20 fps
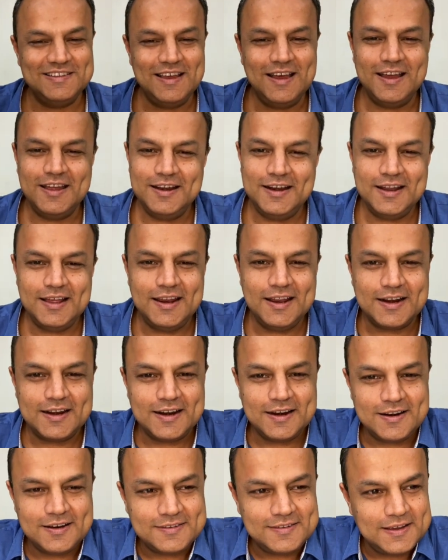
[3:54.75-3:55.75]
Yeah, indirect
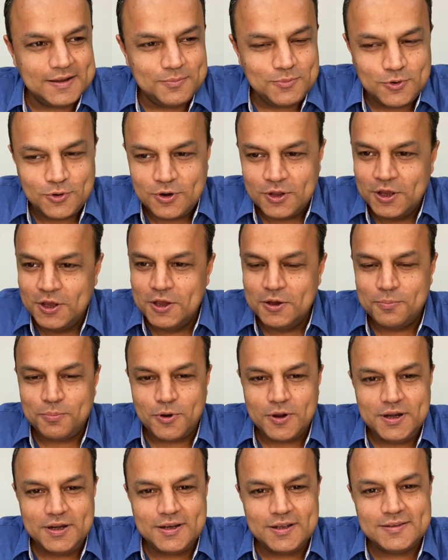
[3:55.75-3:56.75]
addressing mode.
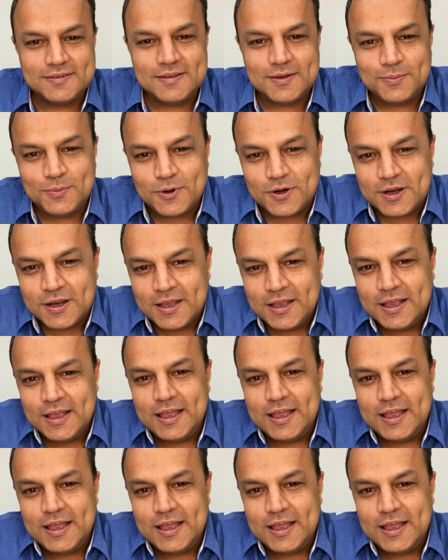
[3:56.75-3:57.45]
Pointers are what?